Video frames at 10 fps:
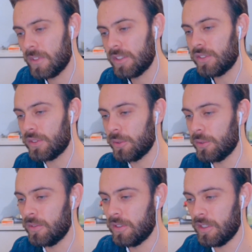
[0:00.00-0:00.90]
This is
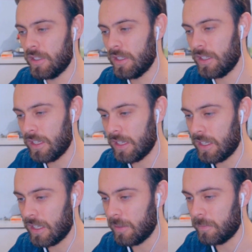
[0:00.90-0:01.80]
cool.
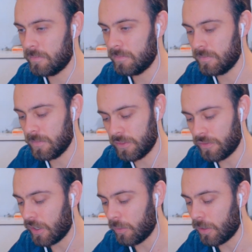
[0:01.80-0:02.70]
Um, it's
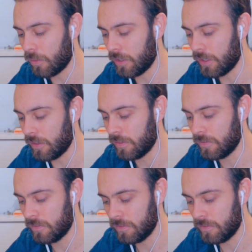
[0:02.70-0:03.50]
very well written.